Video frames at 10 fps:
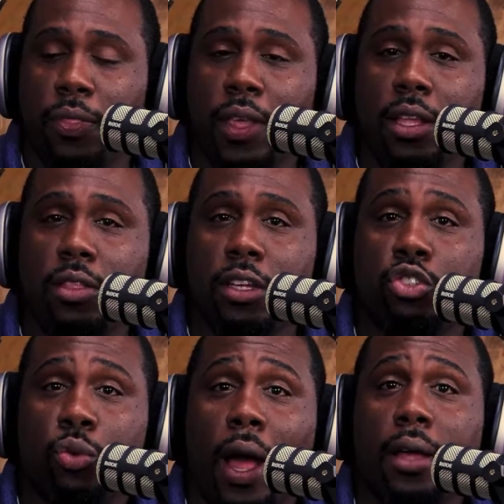thing that
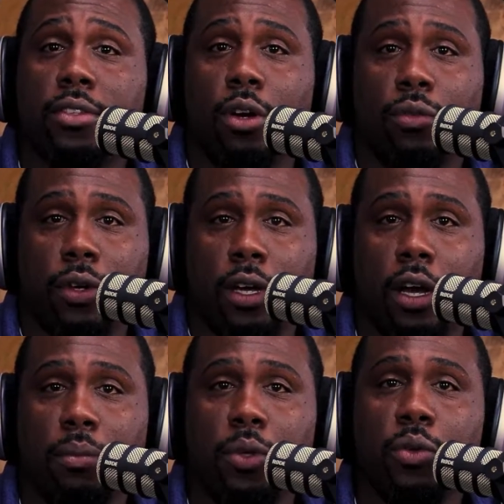tries to
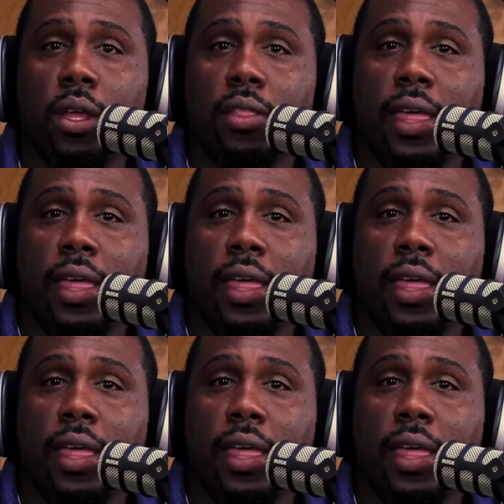overcome you,